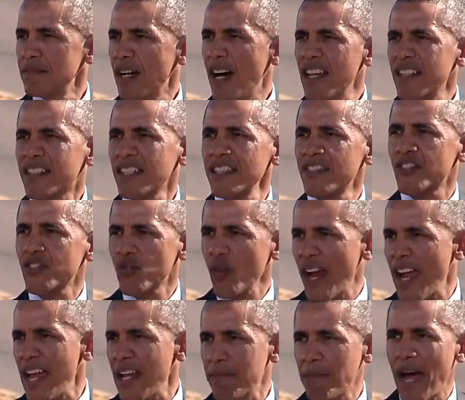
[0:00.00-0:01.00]

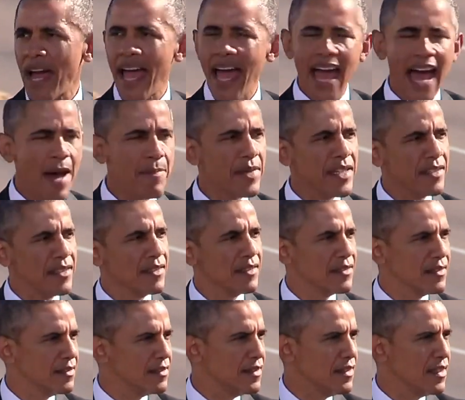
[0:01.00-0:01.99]
unconstrained by habit
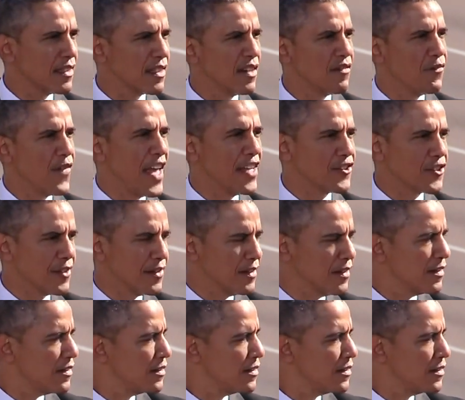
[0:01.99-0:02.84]
and convention,